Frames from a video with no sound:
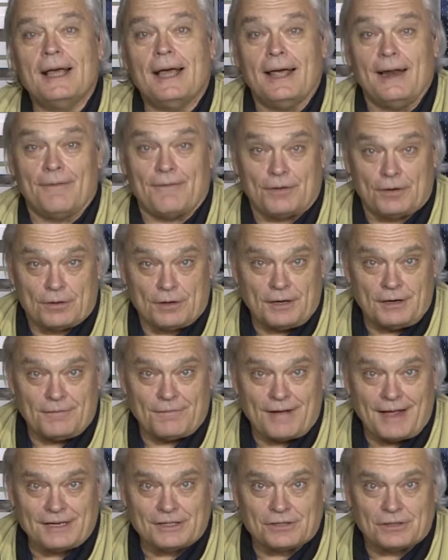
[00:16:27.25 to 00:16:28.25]
And if you're an
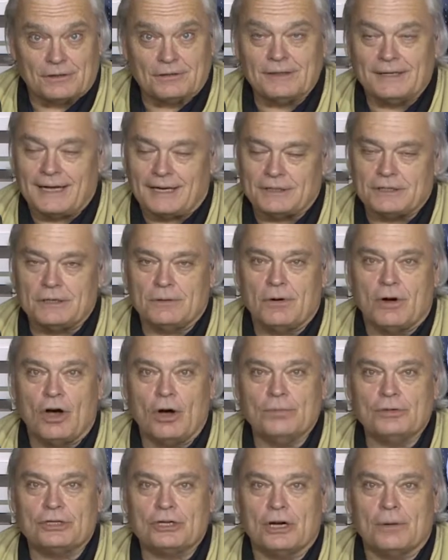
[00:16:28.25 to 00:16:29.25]
inventor, get to a
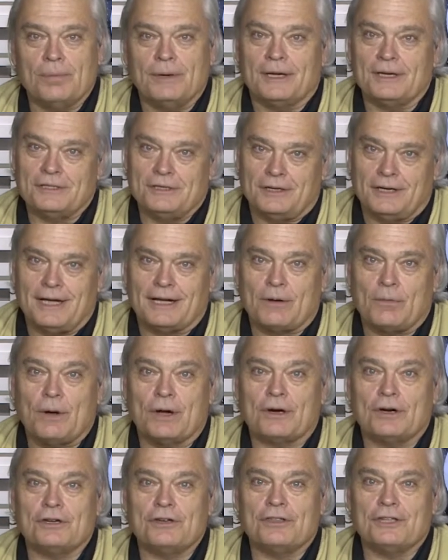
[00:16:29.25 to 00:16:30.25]
home show because you'll get
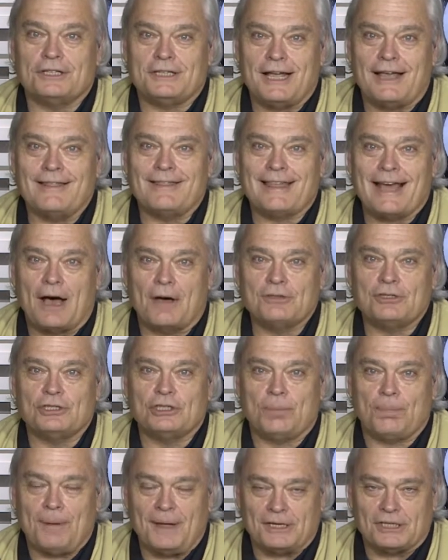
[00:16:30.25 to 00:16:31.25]
quicker to the
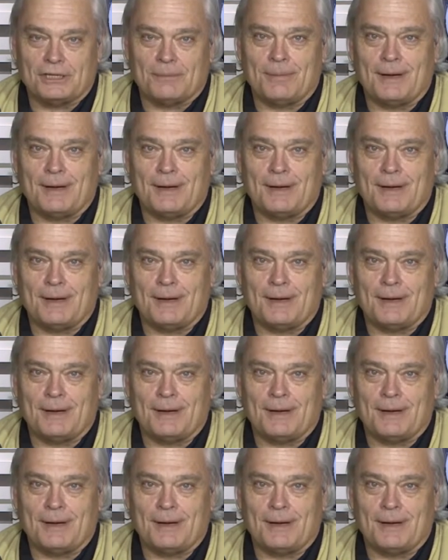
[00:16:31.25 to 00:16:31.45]
10,000th pitch.